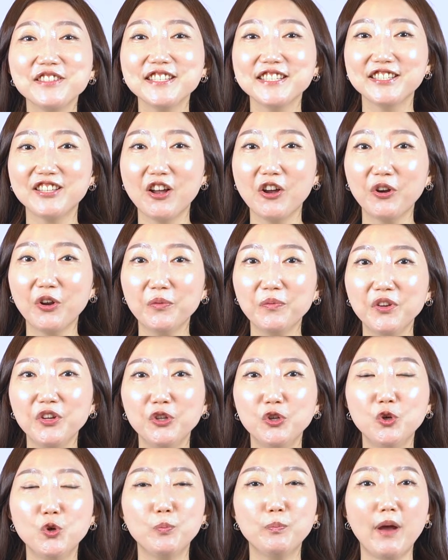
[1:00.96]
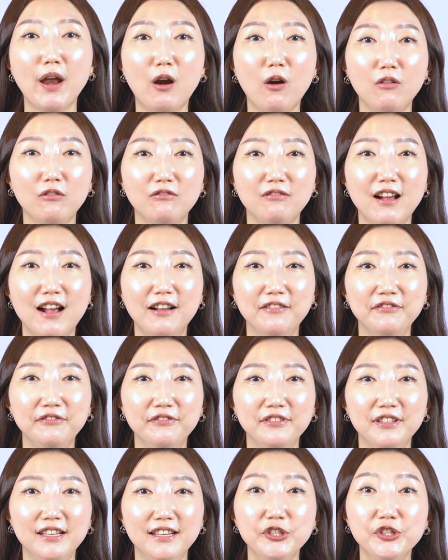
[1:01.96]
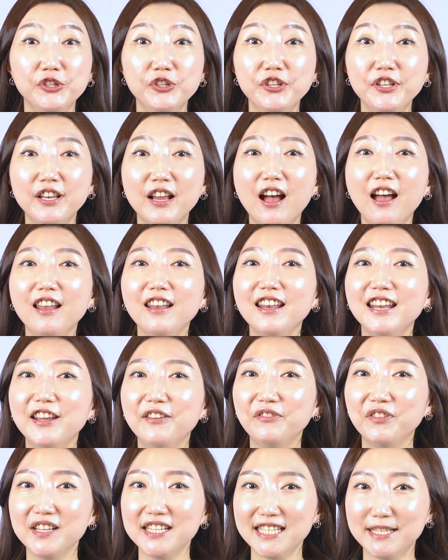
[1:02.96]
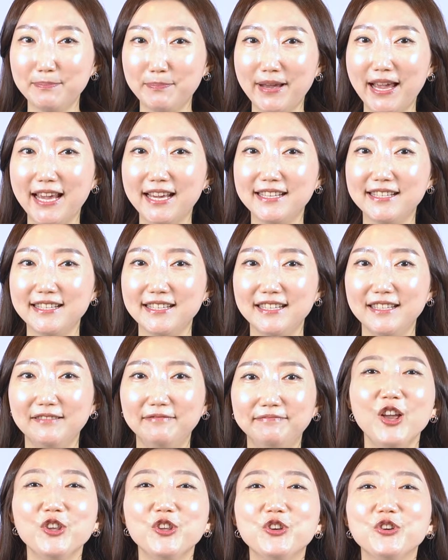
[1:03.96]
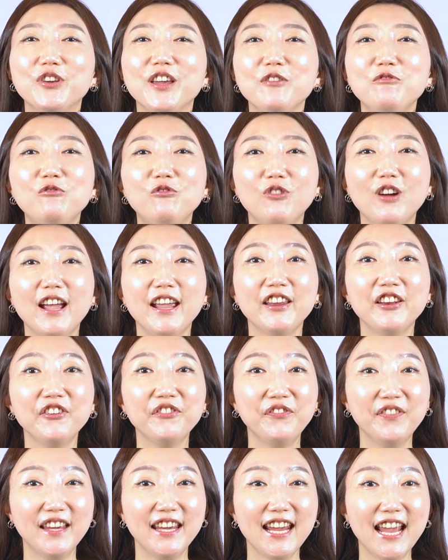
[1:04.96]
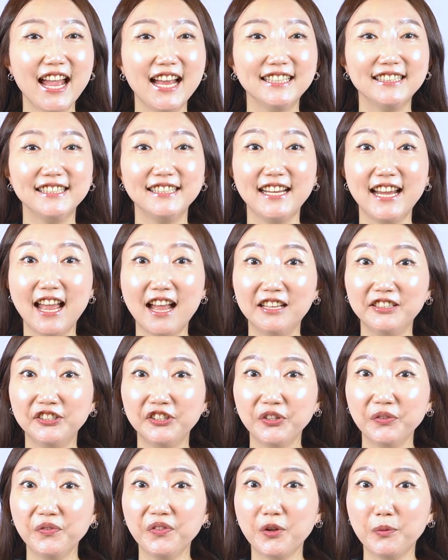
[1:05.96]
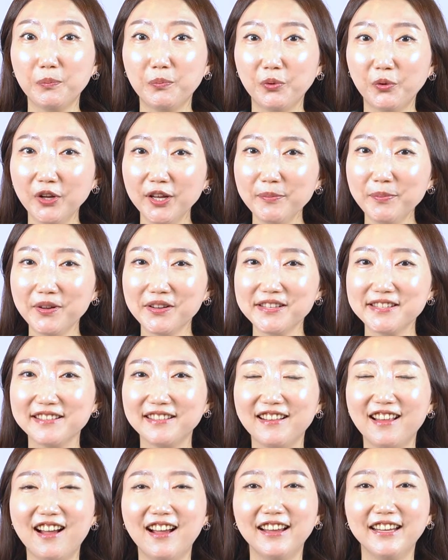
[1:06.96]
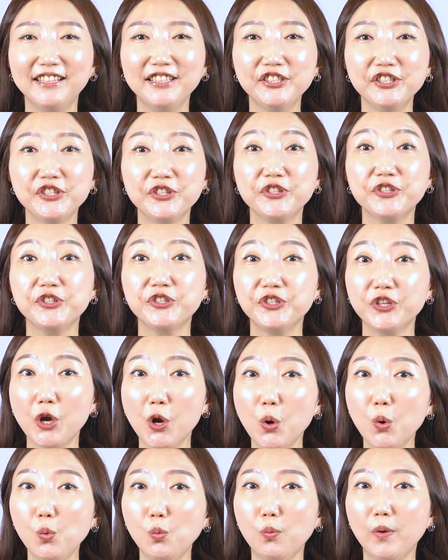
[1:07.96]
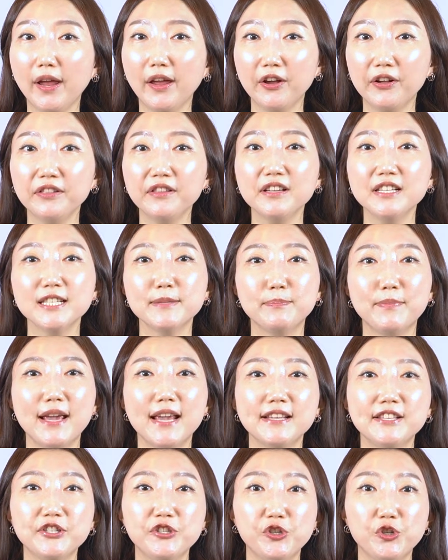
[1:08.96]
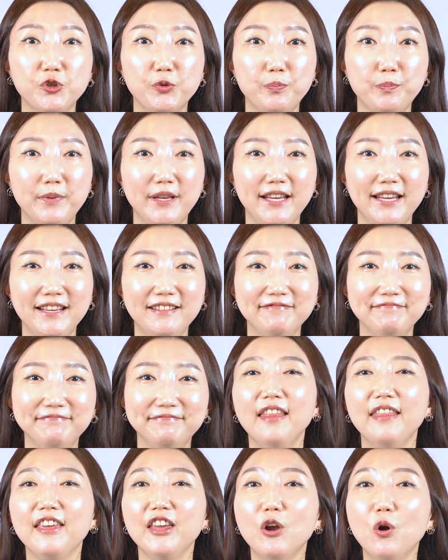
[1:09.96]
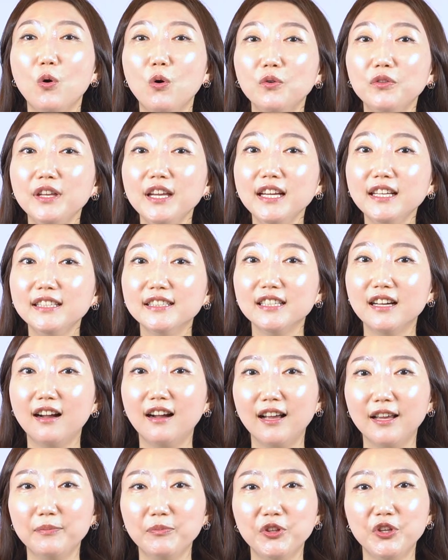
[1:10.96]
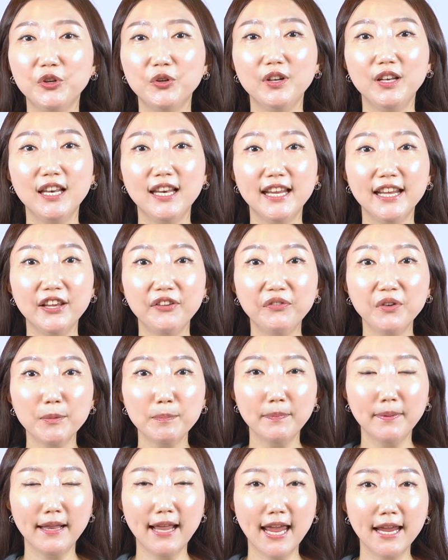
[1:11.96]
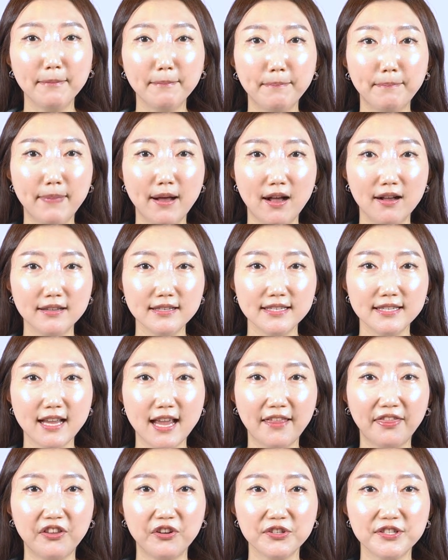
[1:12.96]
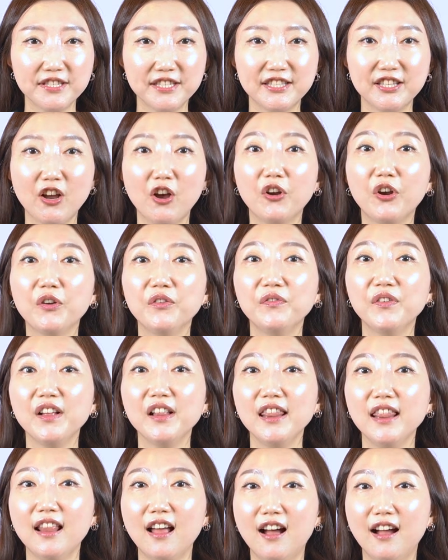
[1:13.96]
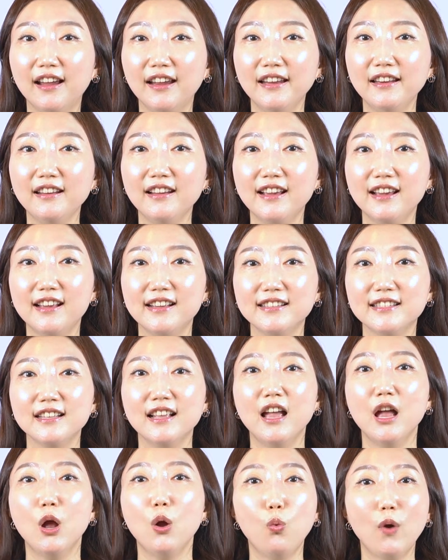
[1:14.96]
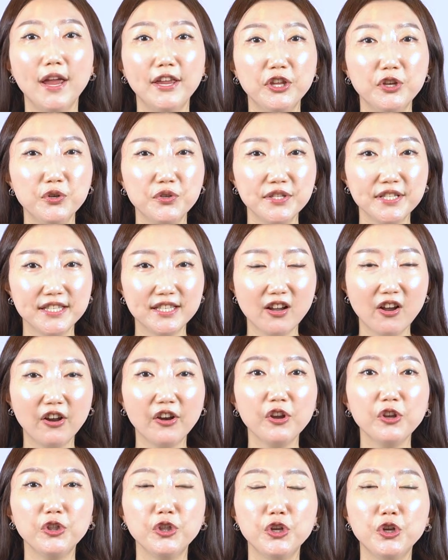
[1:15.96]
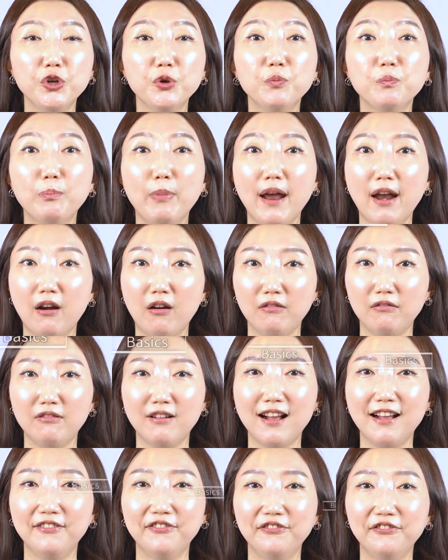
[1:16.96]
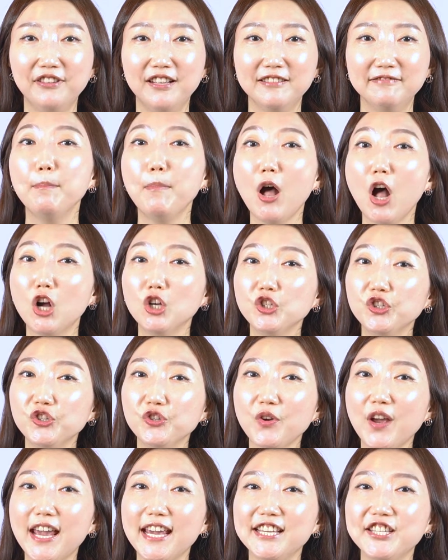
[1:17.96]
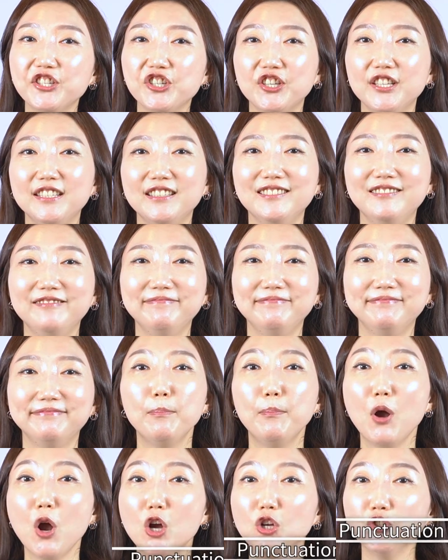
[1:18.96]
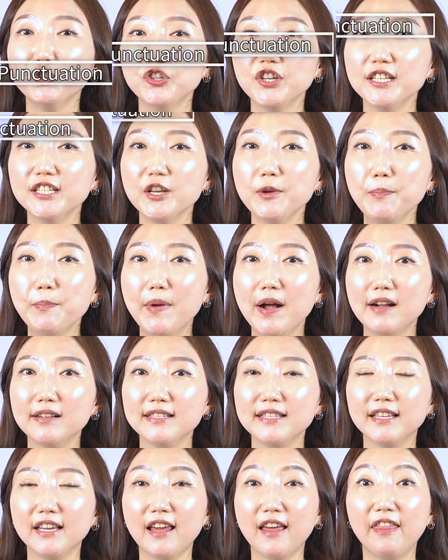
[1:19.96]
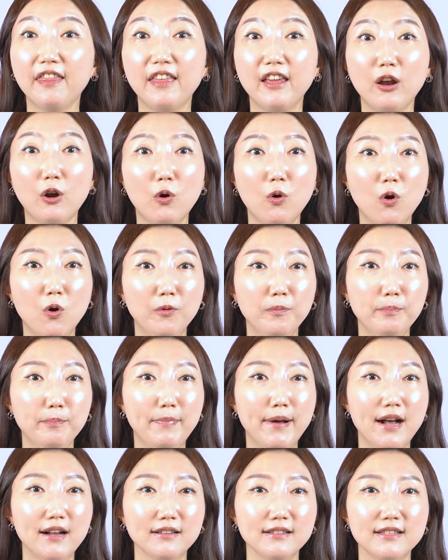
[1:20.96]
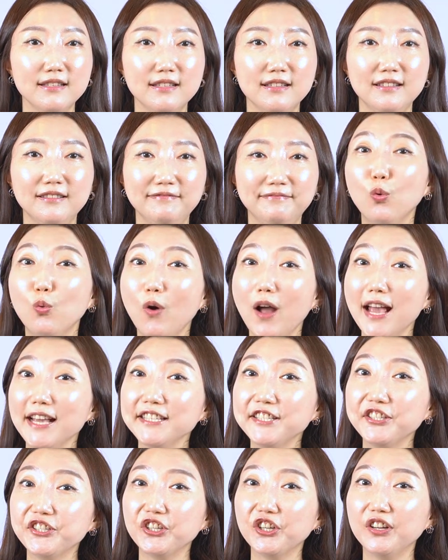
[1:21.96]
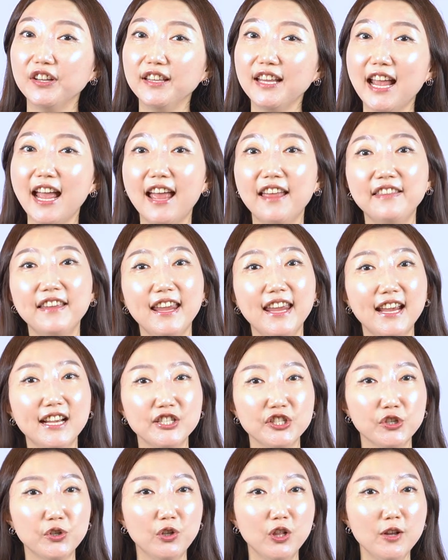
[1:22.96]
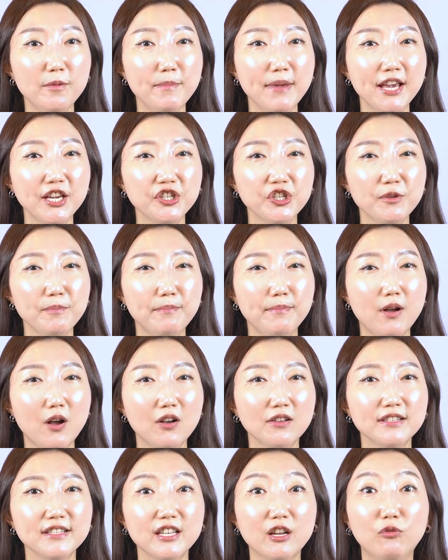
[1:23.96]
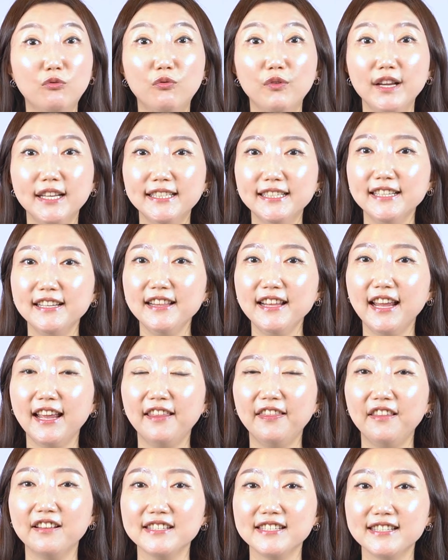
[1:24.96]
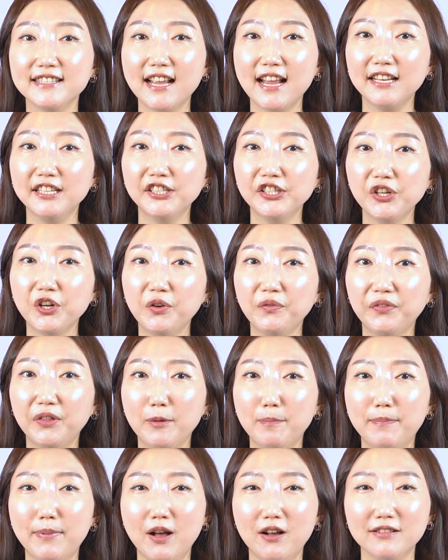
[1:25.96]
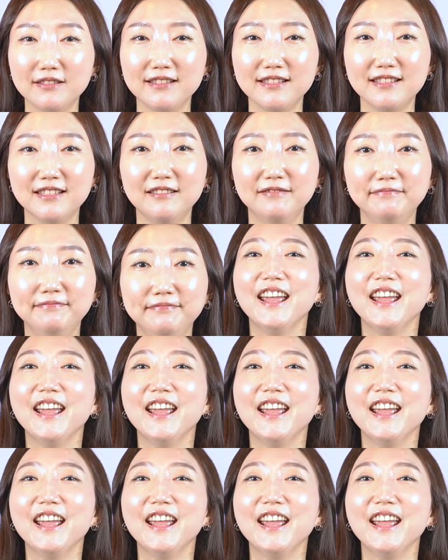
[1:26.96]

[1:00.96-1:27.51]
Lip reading: start of a new paragraph, do not leave a space. You can write a V at the end of the previous line to show where the space should be. The only time you leave a blank box at the start of a line is when you start a new paragraph. Punctuation. Punctuation marks get their own box. Question and exclamation marks are written in the center of the box.